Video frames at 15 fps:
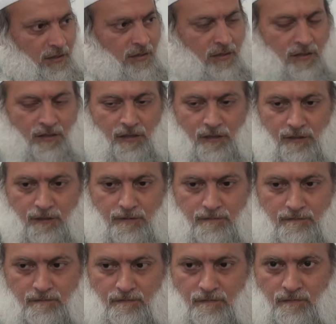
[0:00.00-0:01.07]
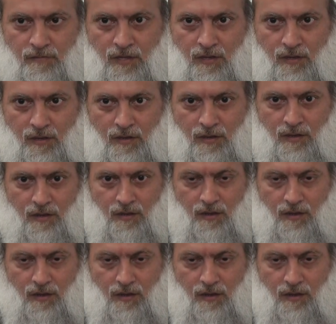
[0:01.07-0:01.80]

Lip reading: Nothing is said.